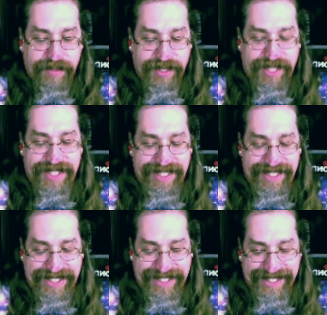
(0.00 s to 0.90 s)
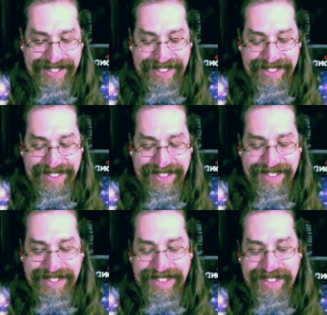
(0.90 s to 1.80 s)

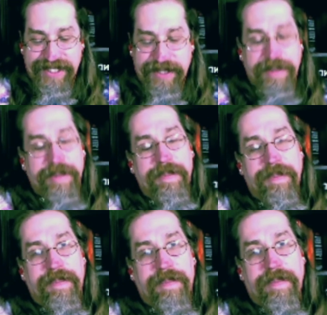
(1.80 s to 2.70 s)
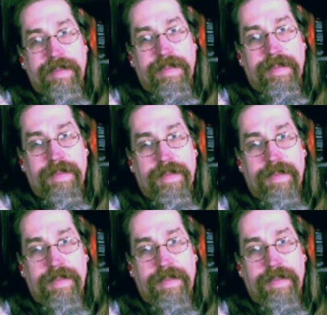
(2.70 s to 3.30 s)
(not speaking)